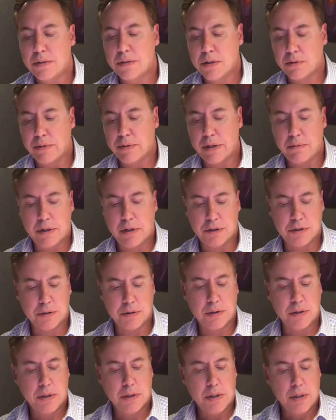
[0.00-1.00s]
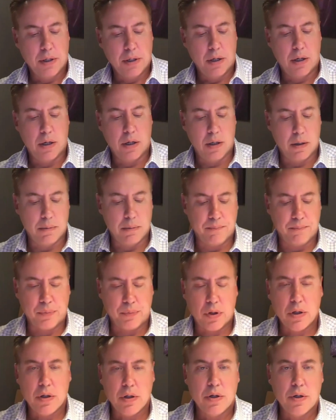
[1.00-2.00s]
that's a great question.
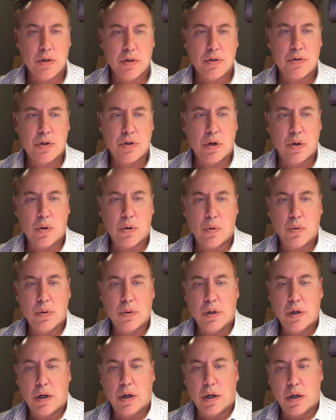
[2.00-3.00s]
So